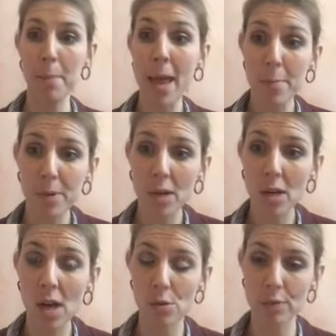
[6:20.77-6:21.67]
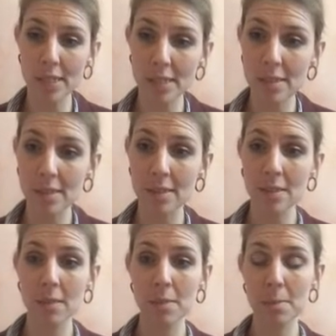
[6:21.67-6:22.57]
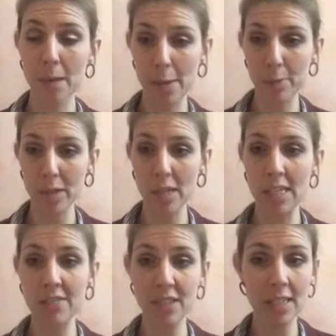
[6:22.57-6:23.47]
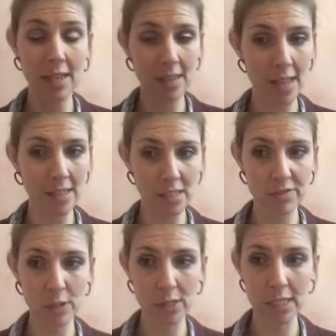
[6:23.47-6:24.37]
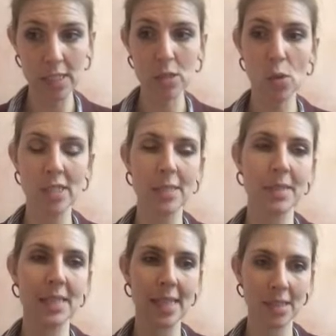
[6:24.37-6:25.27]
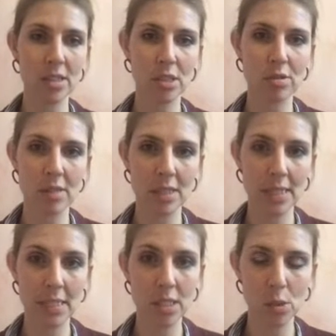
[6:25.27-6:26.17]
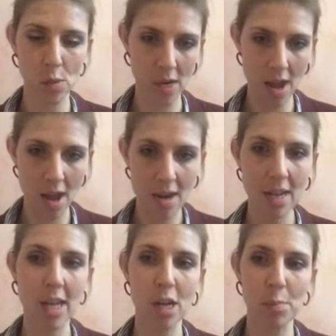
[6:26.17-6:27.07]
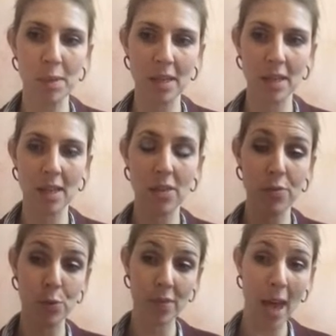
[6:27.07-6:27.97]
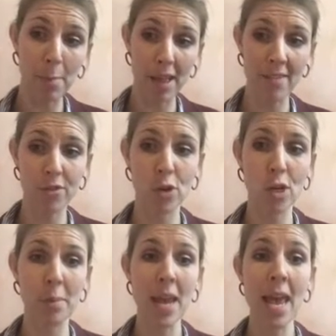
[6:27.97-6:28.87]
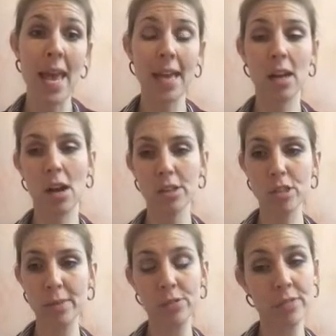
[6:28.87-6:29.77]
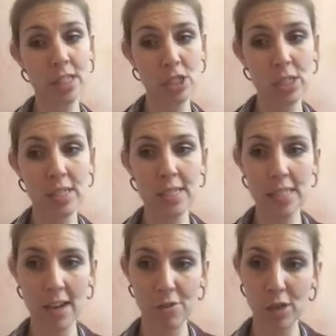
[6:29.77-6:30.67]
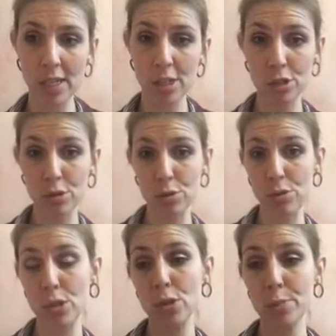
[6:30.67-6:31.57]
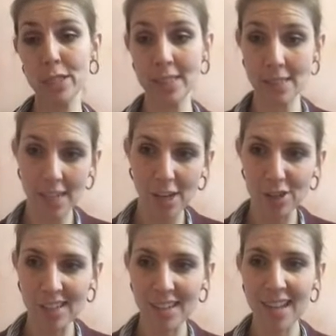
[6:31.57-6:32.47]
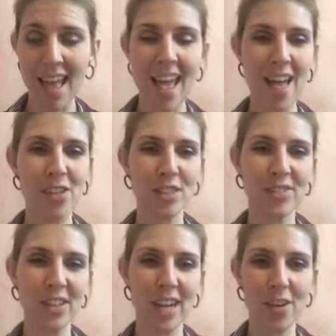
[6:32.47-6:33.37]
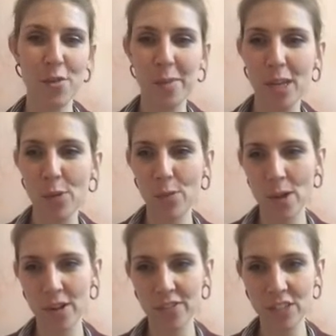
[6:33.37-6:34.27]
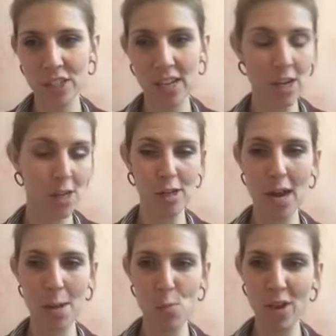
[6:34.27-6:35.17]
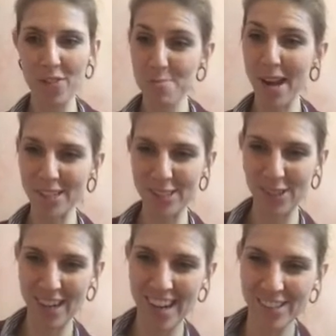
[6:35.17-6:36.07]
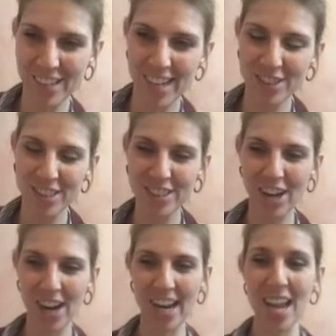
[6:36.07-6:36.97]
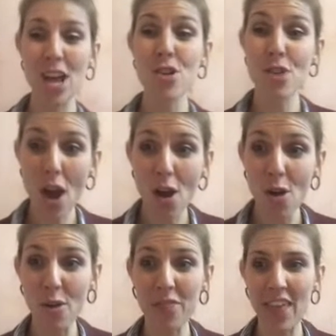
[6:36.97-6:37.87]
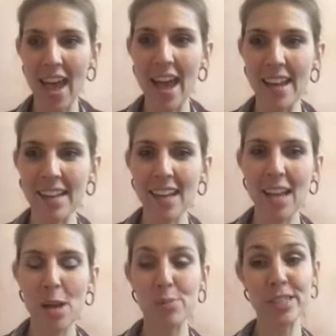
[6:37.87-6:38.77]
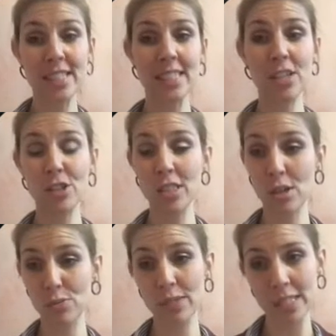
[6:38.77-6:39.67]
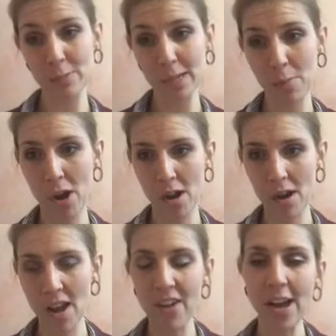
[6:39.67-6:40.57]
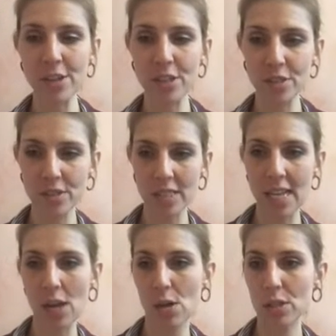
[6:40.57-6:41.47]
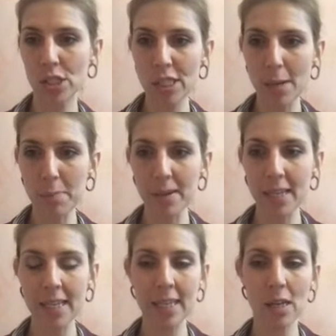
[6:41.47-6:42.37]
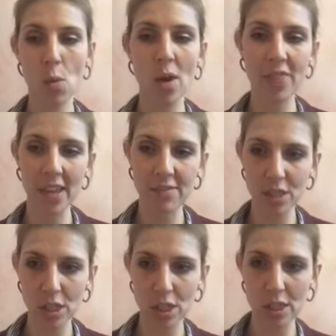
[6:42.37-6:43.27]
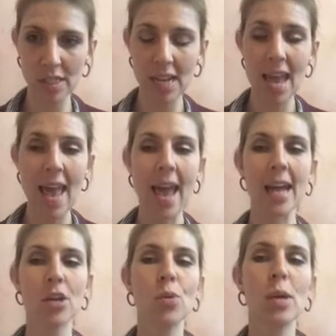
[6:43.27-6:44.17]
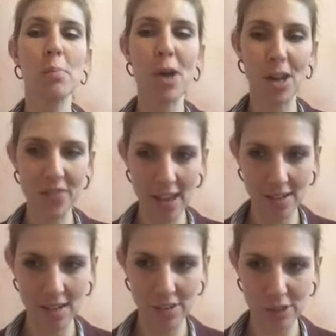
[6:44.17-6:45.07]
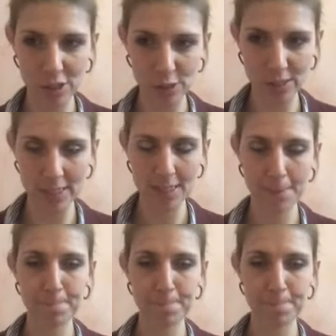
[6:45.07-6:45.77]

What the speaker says: paper, a written paper if ELA is the focus or something that the student needs to work on. It could be through that platform. It could also be research discovery to do a presentation. And those of you that are familiar with Waldorf education or with Montessori education, know that presentations are a really big part of how students take ownership in what they've learned and to impart that to other students.